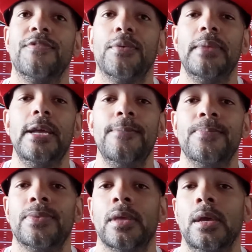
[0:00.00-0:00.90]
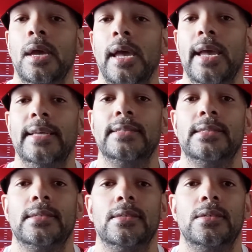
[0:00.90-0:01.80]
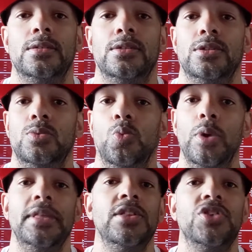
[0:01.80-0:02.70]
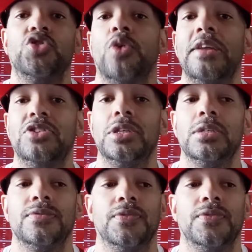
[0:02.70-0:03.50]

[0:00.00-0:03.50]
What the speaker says: For me, it's winning the trenches.